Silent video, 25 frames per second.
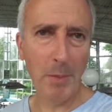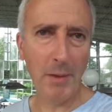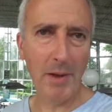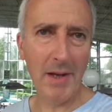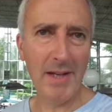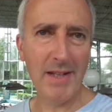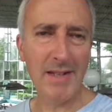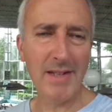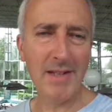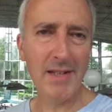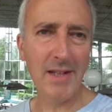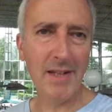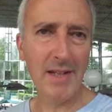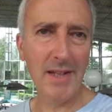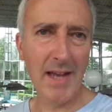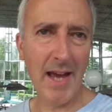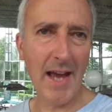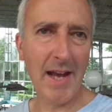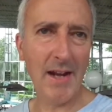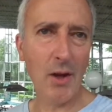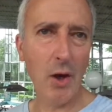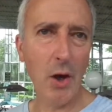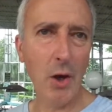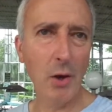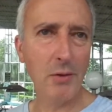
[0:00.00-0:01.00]
is to get
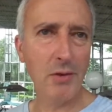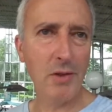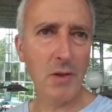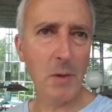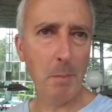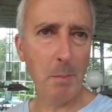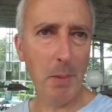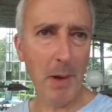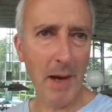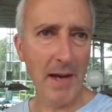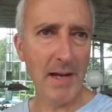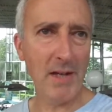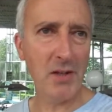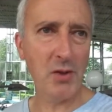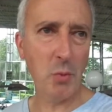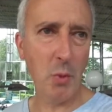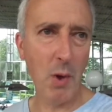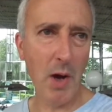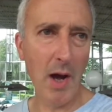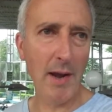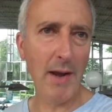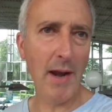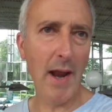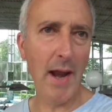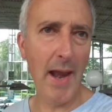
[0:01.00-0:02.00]
onto page
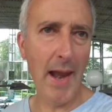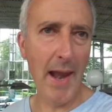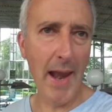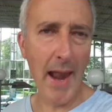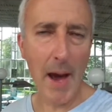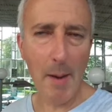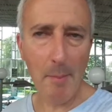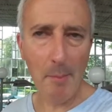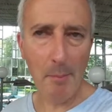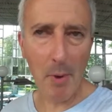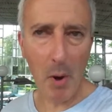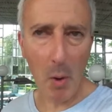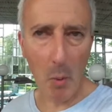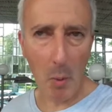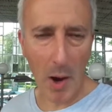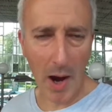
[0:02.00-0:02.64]
1, number 1.